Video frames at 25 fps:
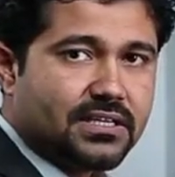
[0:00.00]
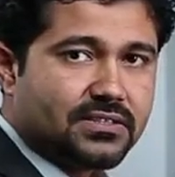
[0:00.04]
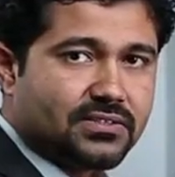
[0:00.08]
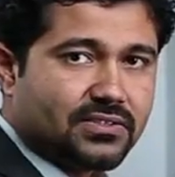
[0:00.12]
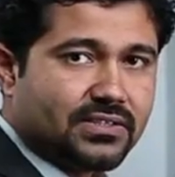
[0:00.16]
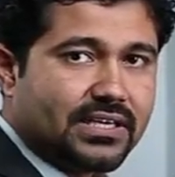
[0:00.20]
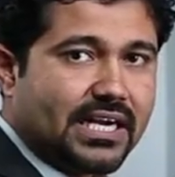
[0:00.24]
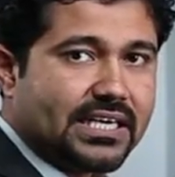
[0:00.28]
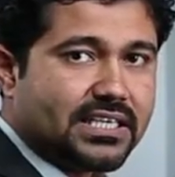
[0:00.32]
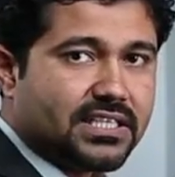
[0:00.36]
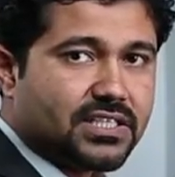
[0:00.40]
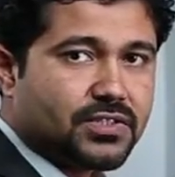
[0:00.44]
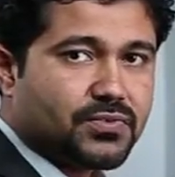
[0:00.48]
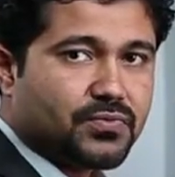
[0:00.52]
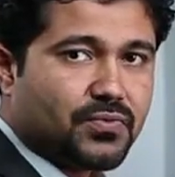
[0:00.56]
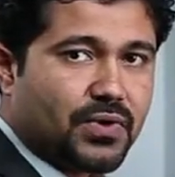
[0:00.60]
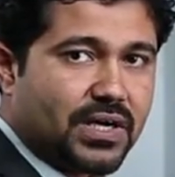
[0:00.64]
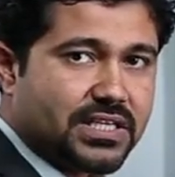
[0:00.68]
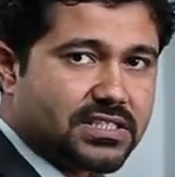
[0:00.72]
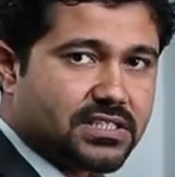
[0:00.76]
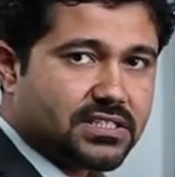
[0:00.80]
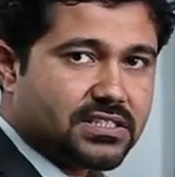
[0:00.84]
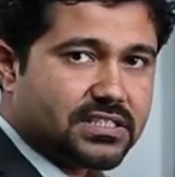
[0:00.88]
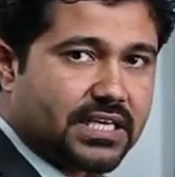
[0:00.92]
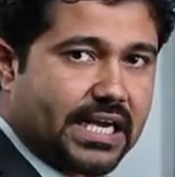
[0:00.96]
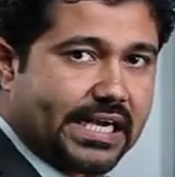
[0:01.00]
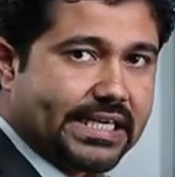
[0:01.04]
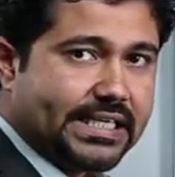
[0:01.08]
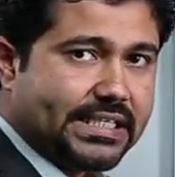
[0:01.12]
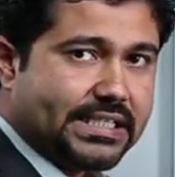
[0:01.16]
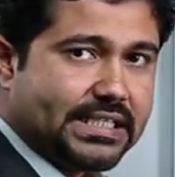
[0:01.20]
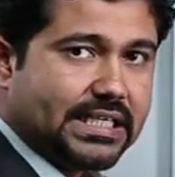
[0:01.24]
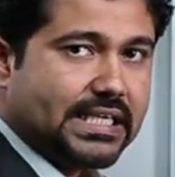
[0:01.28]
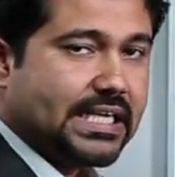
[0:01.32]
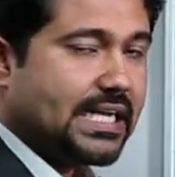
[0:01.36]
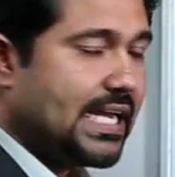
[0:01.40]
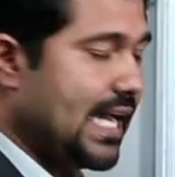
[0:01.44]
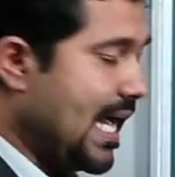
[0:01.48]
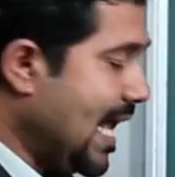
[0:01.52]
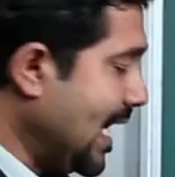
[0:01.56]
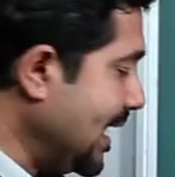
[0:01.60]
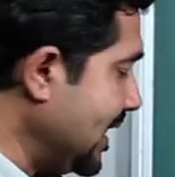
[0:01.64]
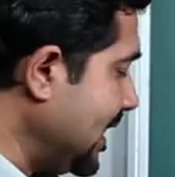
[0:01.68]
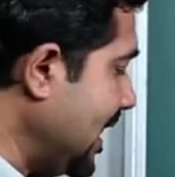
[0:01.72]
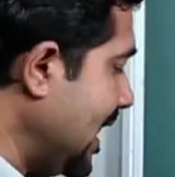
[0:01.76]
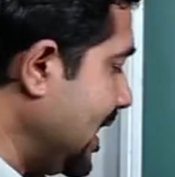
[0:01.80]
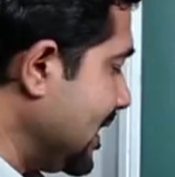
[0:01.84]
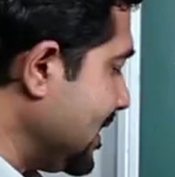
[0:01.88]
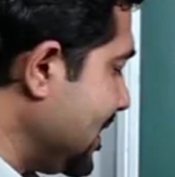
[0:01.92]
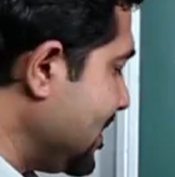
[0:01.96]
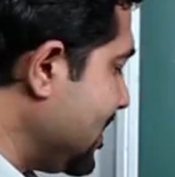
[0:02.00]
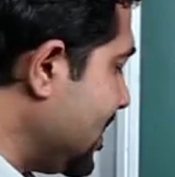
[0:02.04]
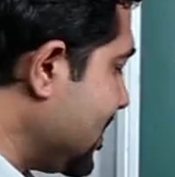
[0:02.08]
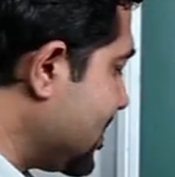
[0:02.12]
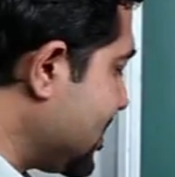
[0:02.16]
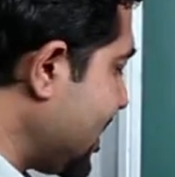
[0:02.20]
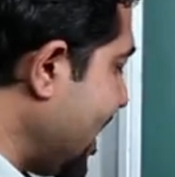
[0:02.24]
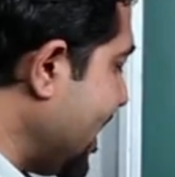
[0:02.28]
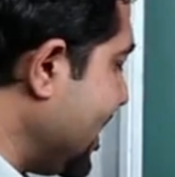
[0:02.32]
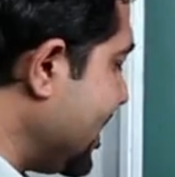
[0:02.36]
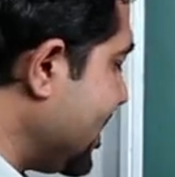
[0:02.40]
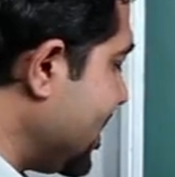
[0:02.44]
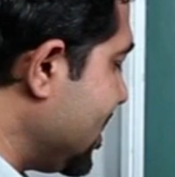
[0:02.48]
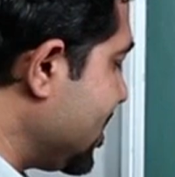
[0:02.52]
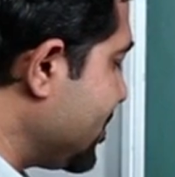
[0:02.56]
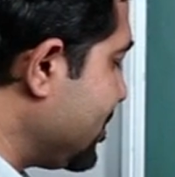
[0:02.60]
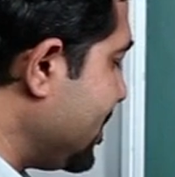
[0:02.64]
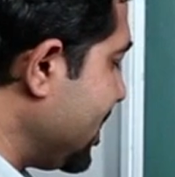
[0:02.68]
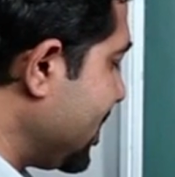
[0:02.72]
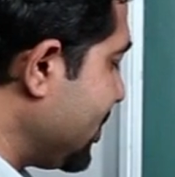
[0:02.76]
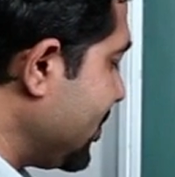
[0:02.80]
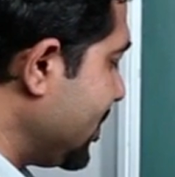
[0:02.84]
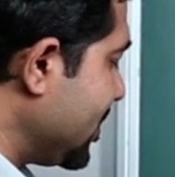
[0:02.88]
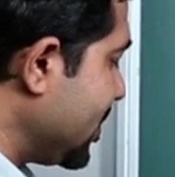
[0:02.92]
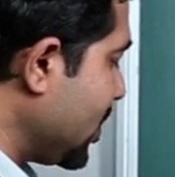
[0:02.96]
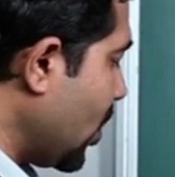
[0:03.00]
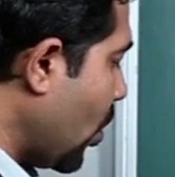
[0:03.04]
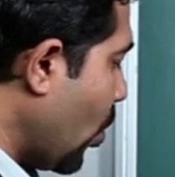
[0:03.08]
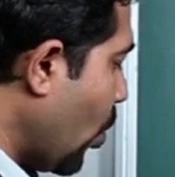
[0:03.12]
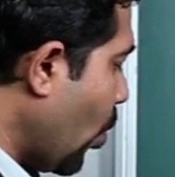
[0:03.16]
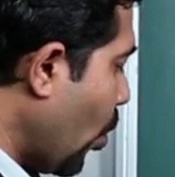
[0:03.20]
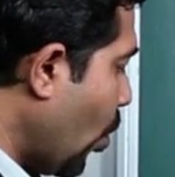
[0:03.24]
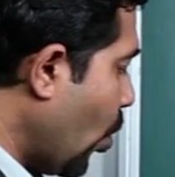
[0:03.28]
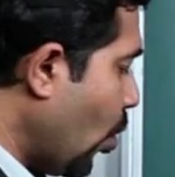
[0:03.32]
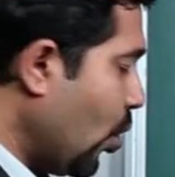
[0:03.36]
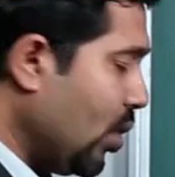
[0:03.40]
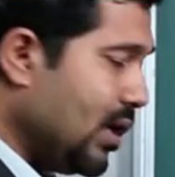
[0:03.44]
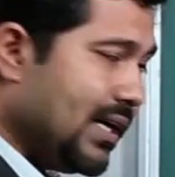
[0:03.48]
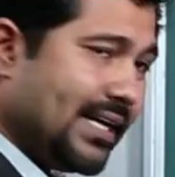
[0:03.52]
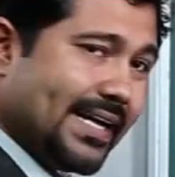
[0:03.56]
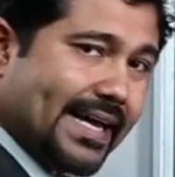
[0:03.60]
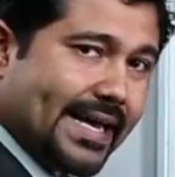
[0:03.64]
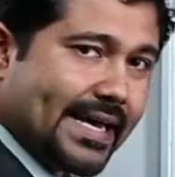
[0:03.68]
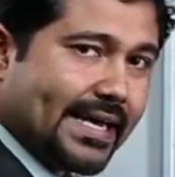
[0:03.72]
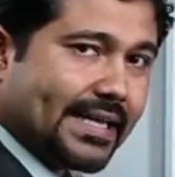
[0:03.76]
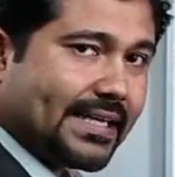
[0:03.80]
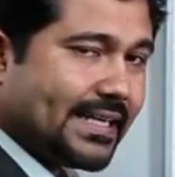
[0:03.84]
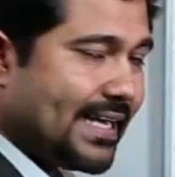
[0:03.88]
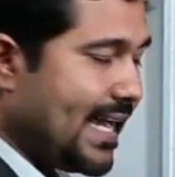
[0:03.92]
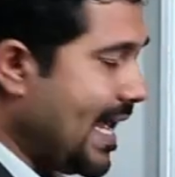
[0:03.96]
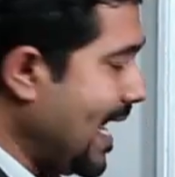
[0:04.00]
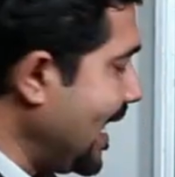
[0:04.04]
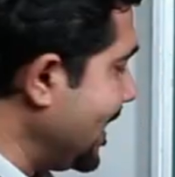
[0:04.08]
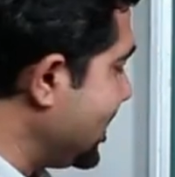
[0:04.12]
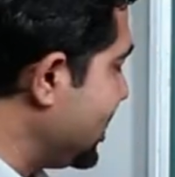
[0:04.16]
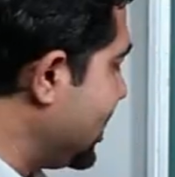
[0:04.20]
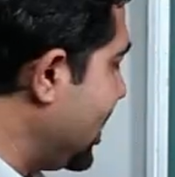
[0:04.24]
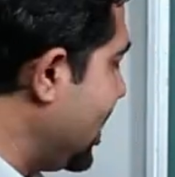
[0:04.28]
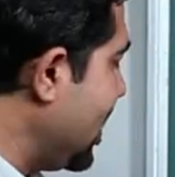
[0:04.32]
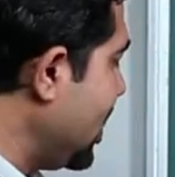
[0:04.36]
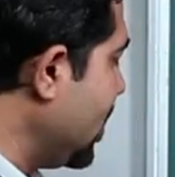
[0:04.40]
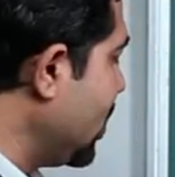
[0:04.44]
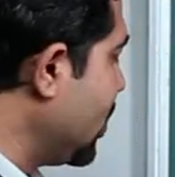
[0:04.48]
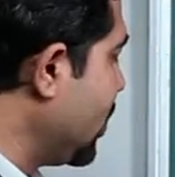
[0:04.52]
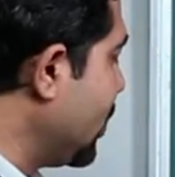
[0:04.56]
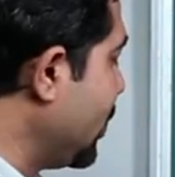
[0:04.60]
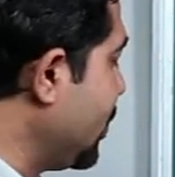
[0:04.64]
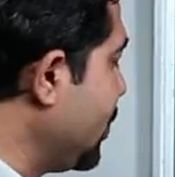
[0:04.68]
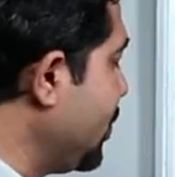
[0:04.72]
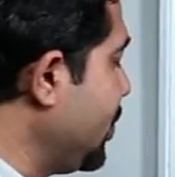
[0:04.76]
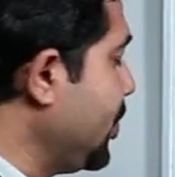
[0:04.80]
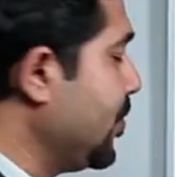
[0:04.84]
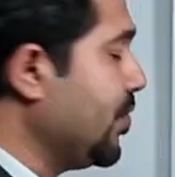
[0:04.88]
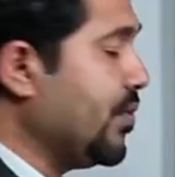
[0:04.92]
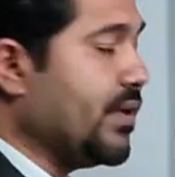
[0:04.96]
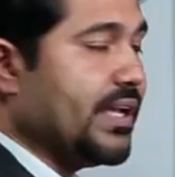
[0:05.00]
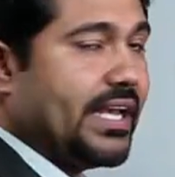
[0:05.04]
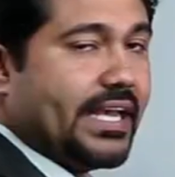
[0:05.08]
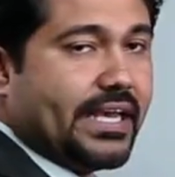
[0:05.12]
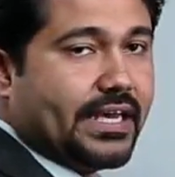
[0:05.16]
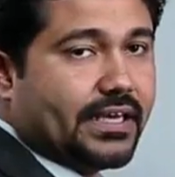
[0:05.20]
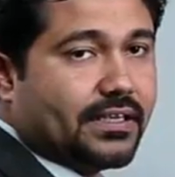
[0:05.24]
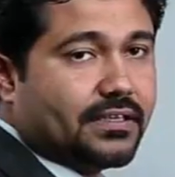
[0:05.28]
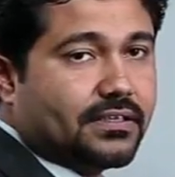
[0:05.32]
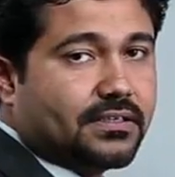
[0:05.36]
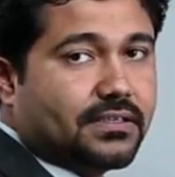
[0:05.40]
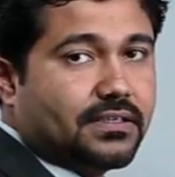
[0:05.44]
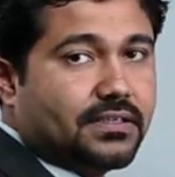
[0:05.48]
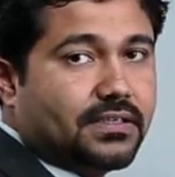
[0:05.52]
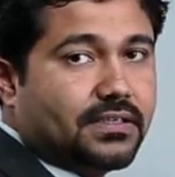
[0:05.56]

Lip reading: So that is one side, and the another side is between the old air and the new air.